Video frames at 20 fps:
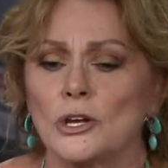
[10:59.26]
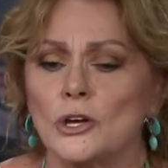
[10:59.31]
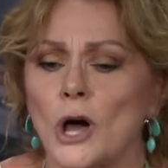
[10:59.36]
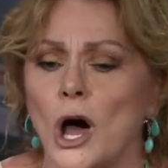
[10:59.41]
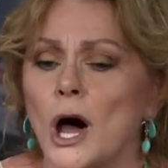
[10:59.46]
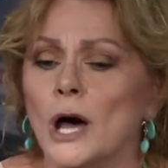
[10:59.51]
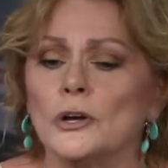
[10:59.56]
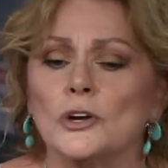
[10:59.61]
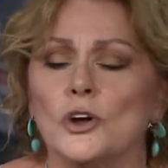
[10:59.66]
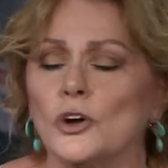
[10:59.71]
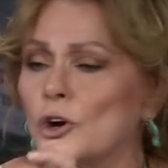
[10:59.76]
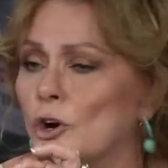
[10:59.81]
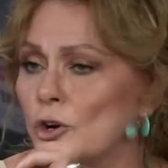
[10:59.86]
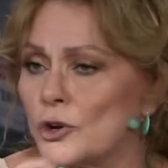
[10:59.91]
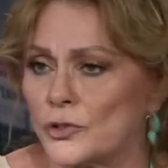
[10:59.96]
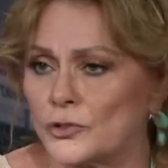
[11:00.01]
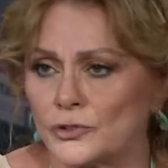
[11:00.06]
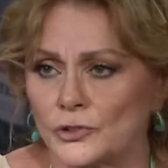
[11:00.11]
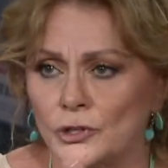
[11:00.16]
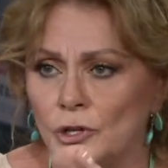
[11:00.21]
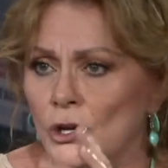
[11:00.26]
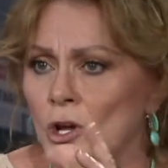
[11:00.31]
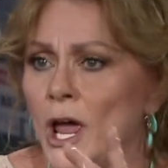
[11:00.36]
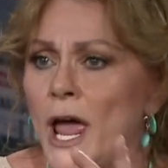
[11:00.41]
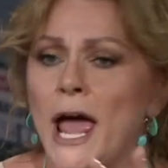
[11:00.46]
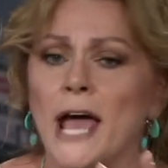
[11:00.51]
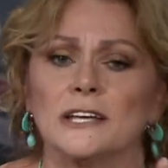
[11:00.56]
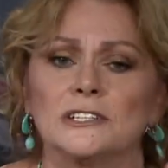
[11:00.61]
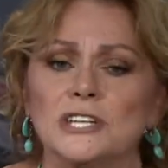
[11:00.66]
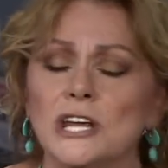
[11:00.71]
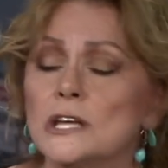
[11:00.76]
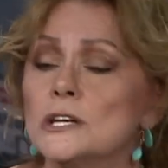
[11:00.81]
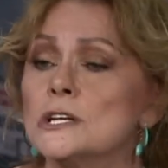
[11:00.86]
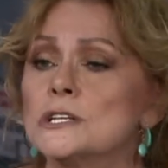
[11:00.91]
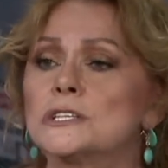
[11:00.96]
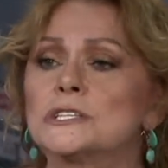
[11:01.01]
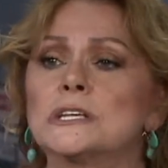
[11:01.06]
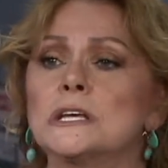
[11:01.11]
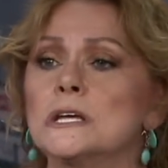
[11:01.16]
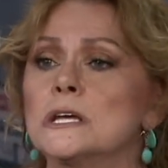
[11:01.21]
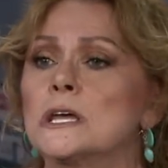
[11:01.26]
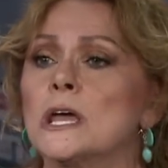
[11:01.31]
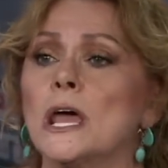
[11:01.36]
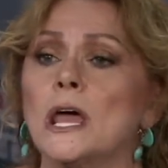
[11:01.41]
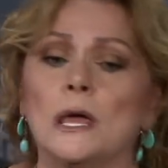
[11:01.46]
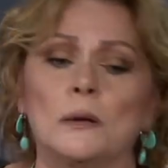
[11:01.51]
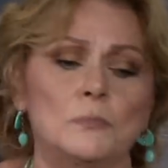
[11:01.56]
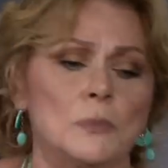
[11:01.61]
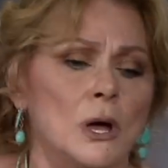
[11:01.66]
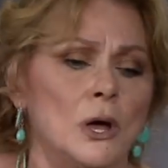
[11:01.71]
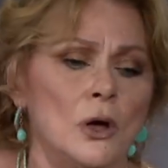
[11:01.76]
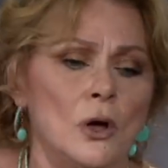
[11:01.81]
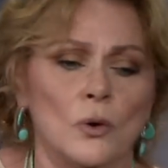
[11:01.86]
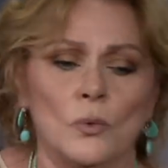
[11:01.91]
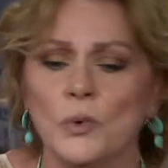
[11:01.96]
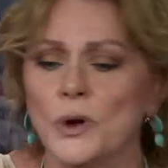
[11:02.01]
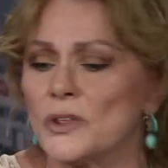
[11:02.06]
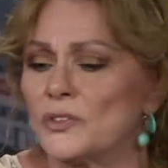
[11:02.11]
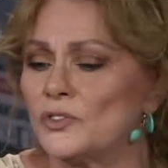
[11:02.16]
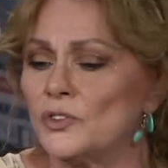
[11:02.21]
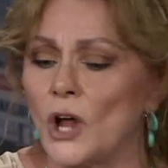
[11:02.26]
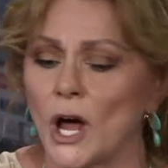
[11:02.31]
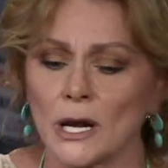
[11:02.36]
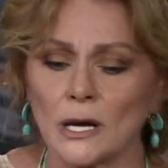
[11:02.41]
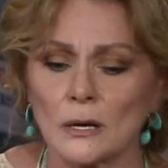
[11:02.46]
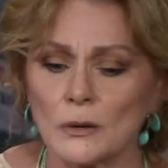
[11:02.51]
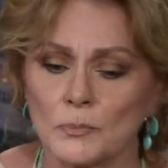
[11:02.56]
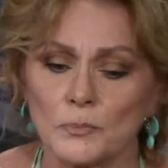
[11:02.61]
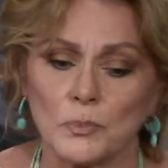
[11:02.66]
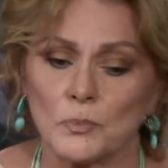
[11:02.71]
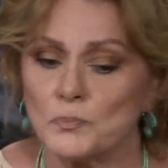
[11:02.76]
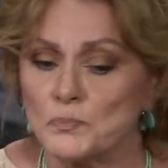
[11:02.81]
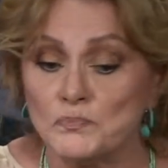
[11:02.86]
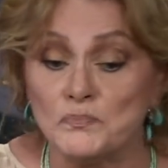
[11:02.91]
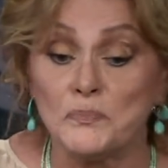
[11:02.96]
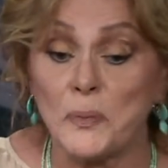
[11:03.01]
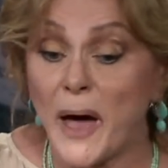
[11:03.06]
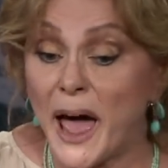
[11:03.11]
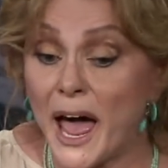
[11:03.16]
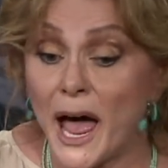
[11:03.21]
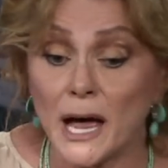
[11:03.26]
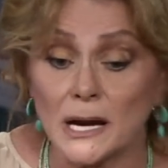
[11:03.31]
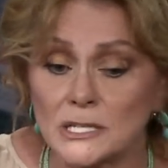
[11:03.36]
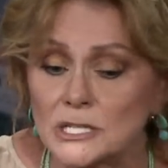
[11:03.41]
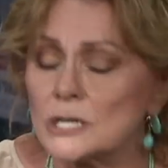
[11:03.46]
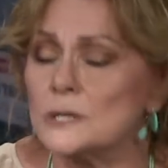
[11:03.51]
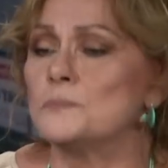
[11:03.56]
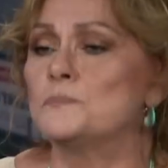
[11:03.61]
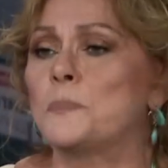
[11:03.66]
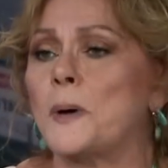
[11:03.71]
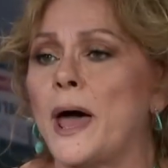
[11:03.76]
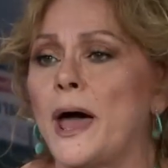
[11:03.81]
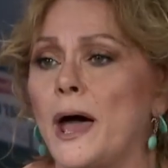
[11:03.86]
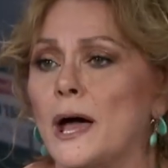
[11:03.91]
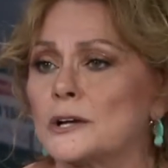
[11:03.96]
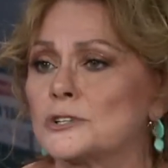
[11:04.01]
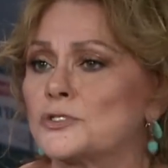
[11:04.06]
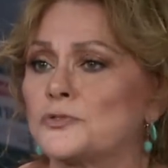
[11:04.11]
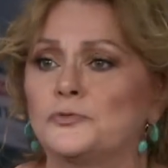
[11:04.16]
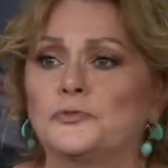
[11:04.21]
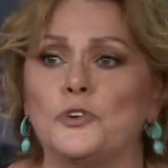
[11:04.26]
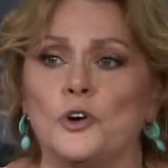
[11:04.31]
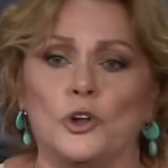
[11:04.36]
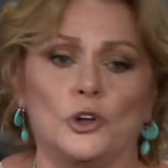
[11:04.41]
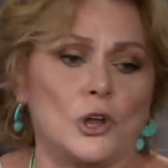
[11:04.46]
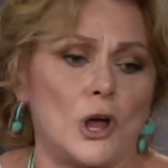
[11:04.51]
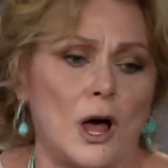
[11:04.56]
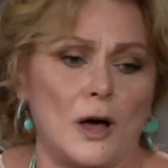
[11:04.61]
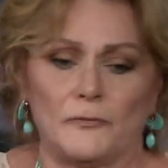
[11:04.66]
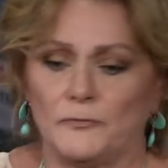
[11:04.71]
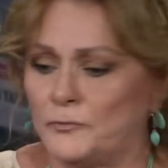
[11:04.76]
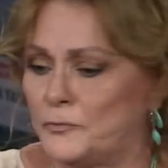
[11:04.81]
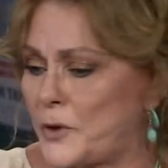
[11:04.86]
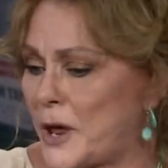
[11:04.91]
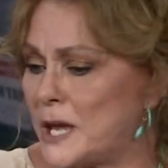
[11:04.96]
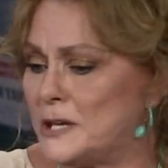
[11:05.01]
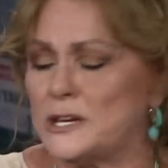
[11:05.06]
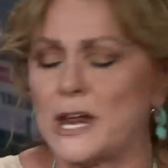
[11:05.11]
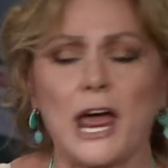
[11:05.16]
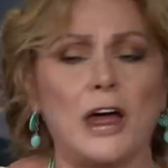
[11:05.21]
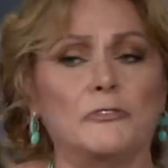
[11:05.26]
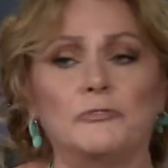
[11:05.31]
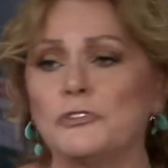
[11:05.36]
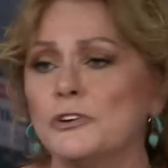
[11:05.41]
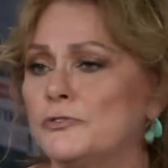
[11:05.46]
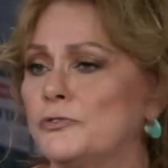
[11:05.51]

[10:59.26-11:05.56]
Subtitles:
unearthed. And Tennessee came with like bags and bags full of every